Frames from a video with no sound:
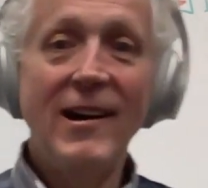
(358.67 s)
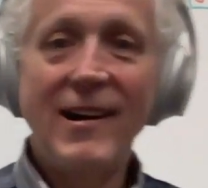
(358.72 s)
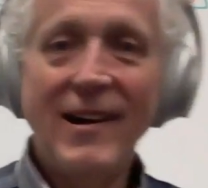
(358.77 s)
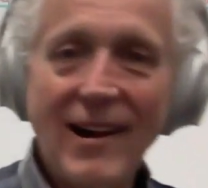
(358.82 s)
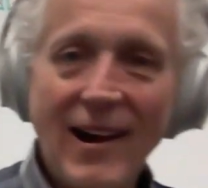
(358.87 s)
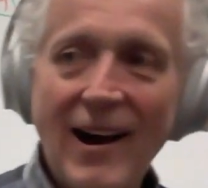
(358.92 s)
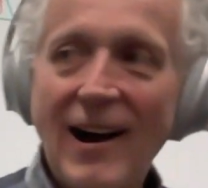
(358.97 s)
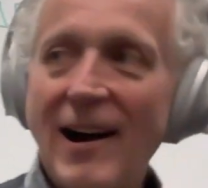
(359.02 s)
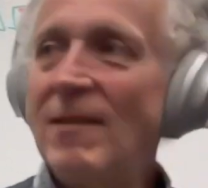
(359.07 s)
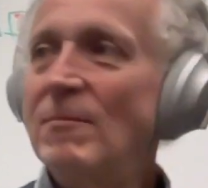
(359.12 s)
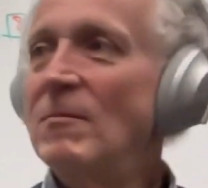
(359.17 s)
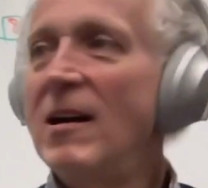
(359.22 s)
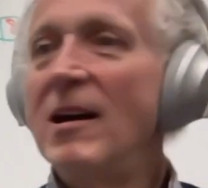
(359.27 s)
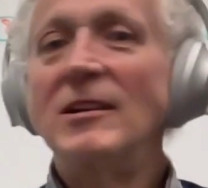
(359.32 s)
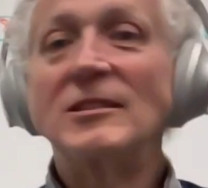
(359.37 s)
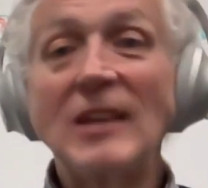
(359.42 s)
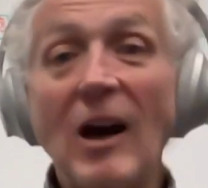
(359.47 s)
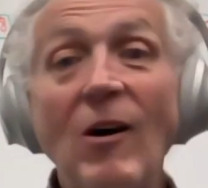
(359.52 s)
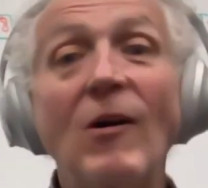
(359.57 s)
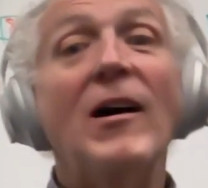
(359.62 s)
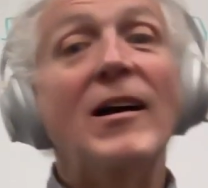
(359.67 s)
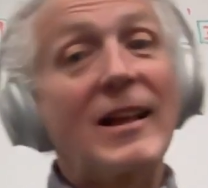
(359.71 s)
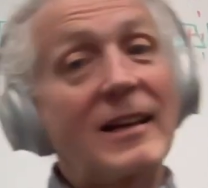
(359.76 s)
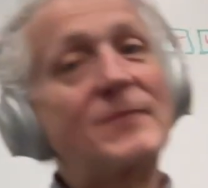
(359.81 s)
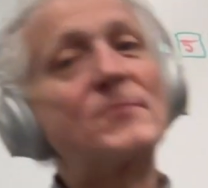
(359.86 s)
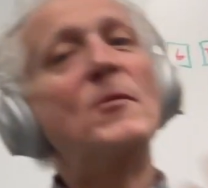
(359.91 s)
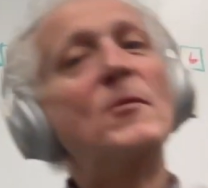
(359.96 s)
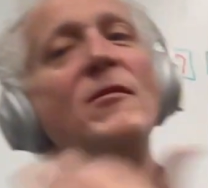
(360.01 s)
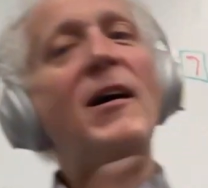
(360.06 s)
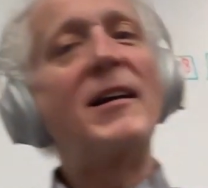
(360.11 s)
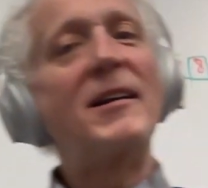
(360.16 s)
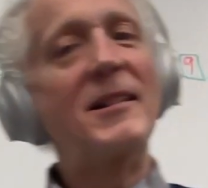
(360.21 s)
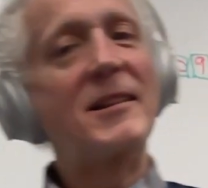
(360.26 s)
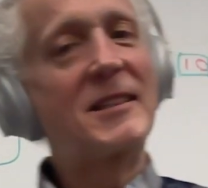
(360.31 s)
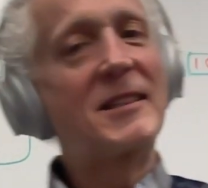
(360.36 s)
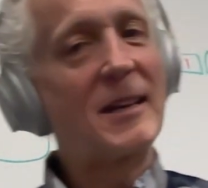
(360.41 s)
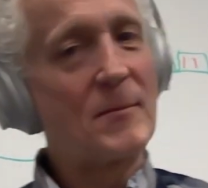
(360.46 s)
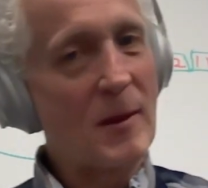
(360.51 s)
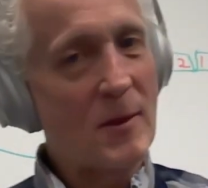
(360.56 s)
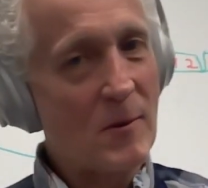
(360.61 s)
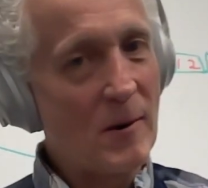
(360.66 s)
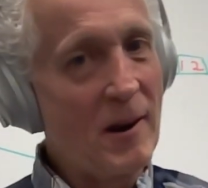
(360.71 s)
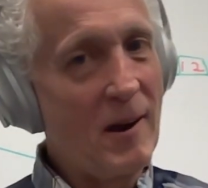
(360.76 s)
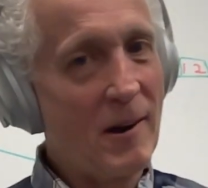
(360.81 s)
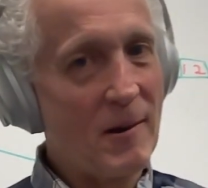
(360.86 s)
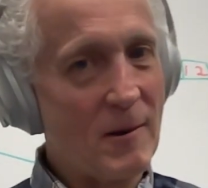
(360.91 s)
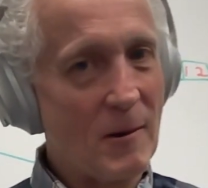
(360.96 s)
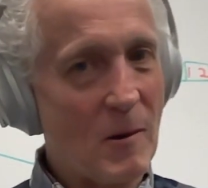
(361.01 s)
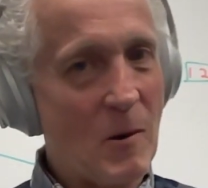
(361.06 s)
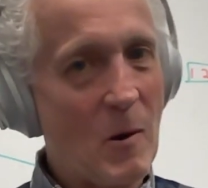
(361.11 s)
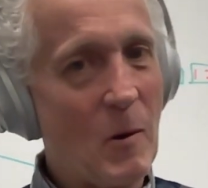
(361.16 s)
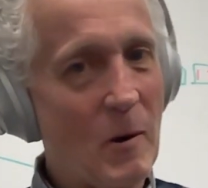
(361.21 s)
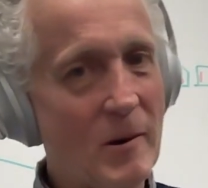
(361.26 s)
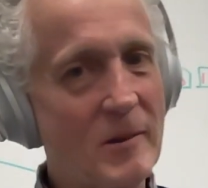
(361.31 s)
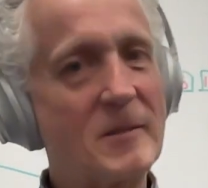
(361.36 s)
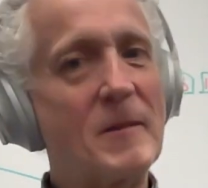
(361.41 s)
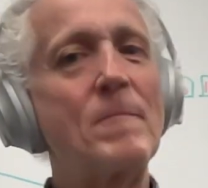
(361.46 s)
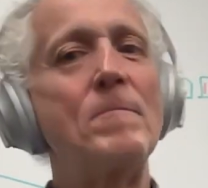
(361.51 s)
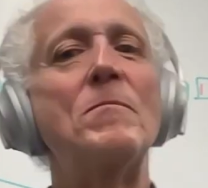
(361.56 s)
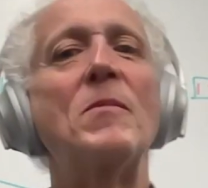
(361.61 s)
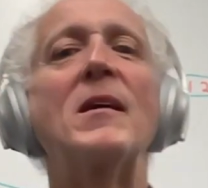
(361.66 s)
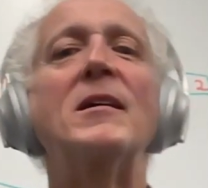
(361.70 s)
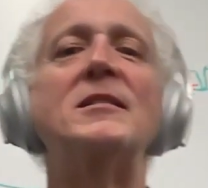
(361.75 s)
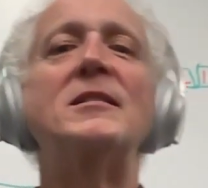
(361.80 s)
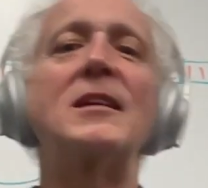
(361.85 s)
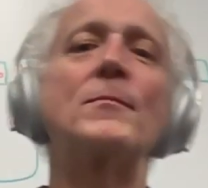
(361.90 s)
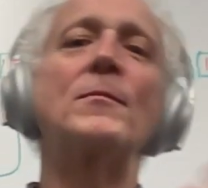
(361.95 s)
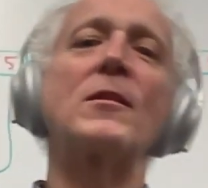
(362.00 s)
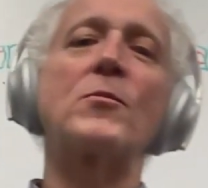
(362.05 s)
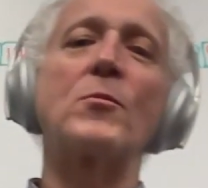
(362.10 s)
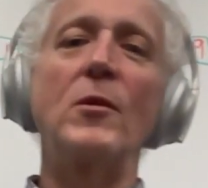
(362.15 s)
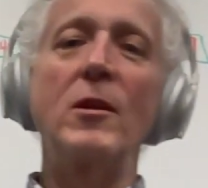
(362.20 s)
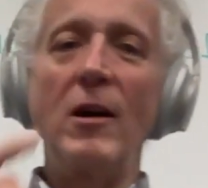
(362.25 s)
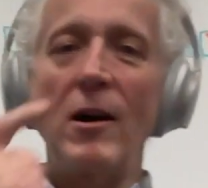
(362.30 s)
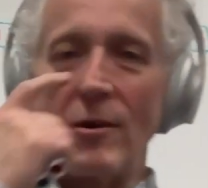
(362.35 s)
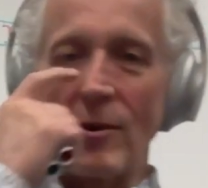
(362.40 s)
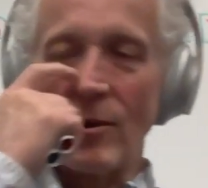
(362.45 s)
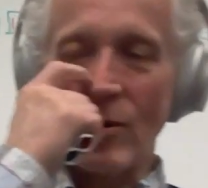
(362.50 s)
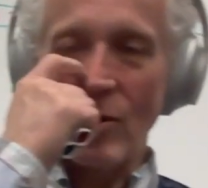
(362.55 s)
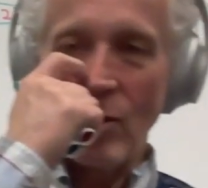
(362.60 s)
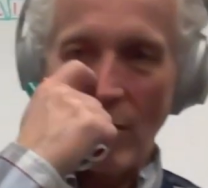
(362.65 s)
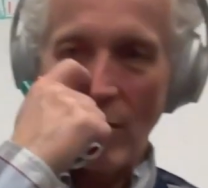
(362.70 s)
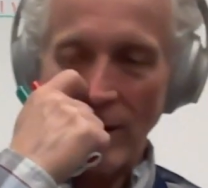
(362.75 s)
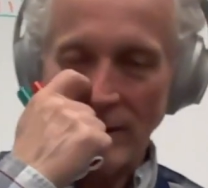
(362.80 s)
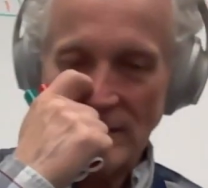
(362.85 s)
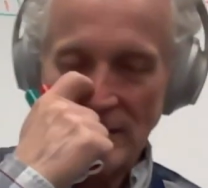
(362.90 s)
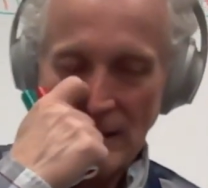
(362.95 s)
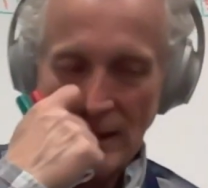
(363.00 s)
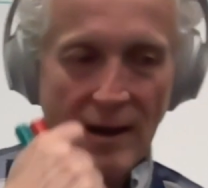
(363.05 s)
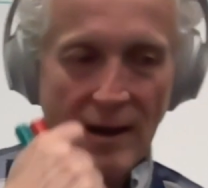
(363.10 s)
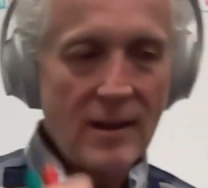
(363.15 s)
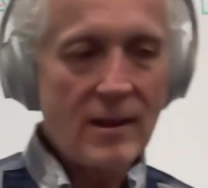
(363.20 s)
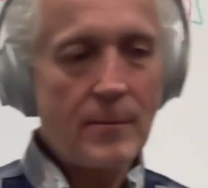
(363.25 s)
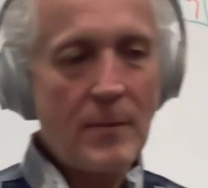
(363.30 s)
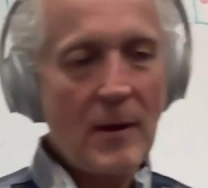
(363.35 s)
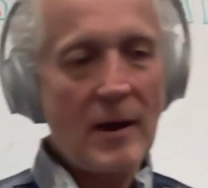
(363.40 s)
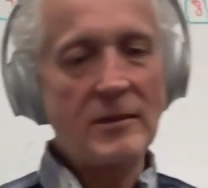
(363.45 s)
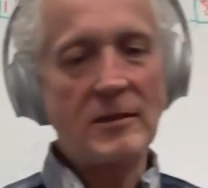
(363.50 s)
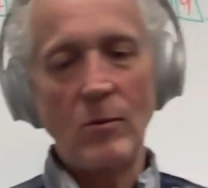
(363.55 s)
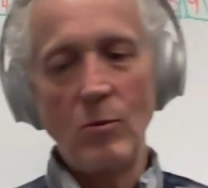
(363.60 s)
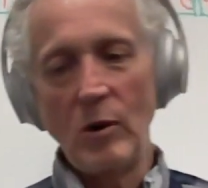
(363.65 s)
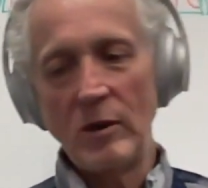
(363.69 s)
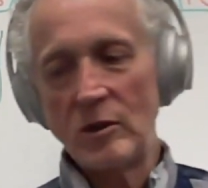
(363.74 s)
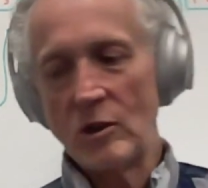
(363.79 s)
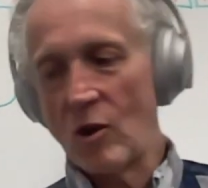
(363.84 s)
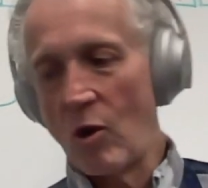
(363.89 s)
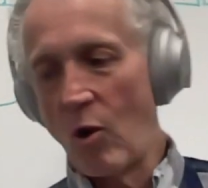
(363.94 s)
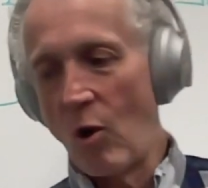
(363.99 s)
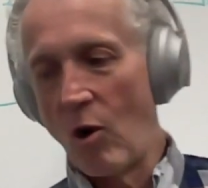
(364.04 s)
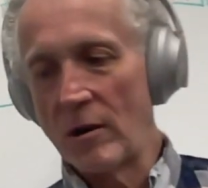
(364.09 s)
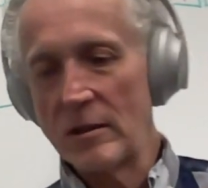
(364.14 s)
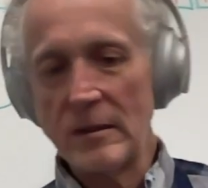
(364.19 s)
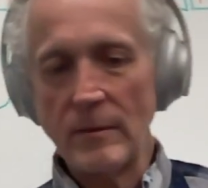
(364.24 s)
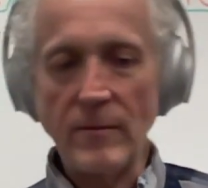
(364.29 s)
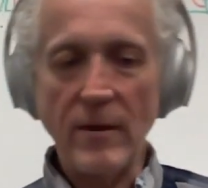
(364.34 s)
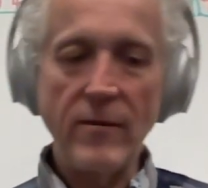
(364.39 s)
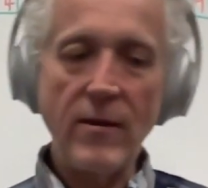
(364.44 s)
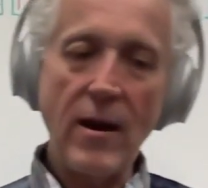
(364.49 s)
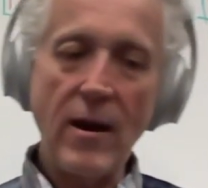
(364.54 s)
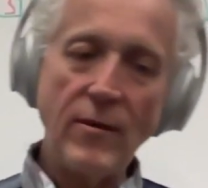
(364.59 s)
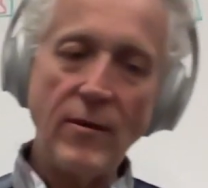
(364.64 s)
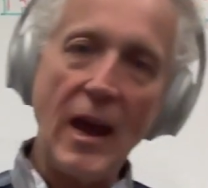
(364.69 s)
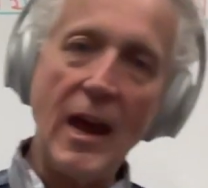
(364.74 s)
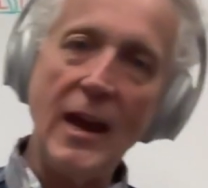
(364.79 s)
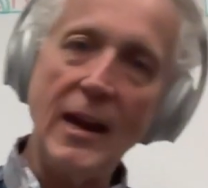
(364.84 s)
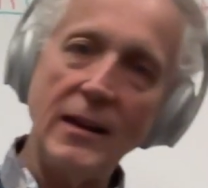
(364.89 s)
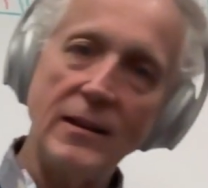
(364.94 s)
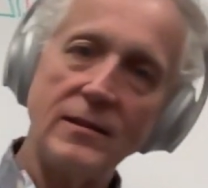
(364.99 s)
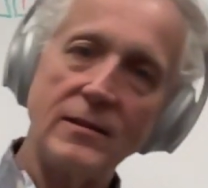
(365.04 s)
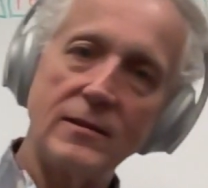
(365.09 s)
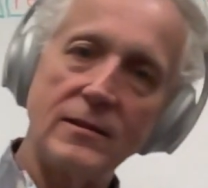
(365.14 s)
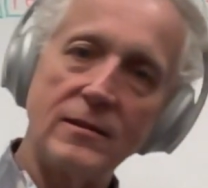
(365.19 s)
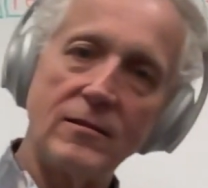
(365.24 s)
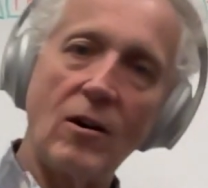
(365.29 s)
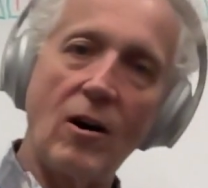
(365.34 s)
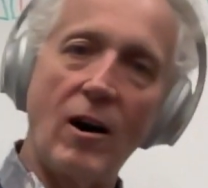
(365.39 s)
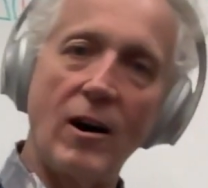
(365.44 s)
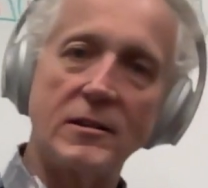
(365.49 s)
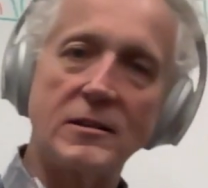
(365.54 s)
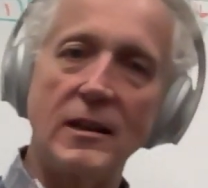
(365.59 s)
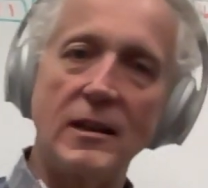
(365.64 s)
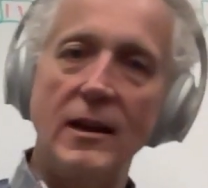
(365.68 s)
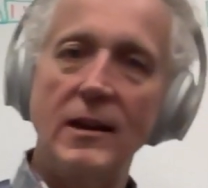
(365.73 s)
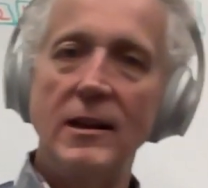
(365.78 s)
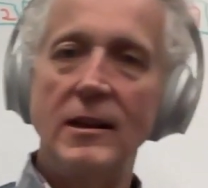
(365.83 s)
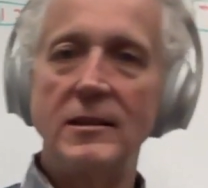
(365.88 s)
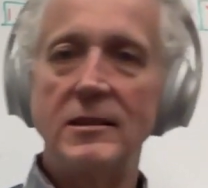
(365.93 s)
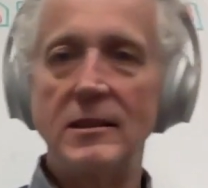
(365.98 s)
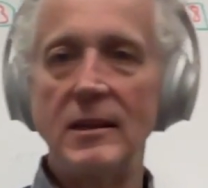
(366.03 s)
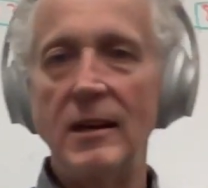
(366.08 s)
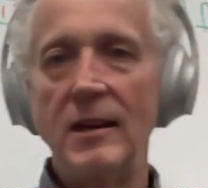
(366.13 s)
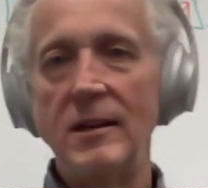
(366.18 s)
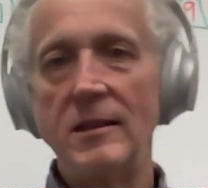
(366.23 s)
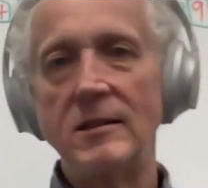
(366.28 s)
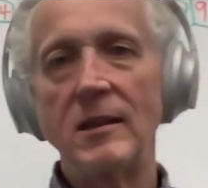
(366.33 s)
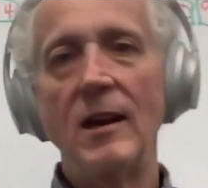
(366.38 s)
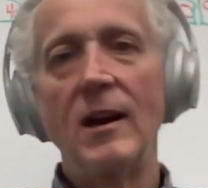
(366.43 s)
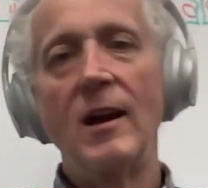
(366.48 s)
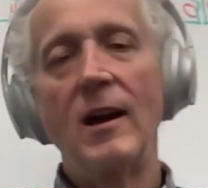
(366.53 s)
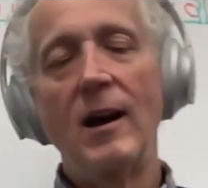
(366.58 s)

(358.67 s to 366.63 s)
Um, so let's move on to the Sigma 300 cores. Sigma 300 cores depends on which core. Some of them have eight aux ADCs.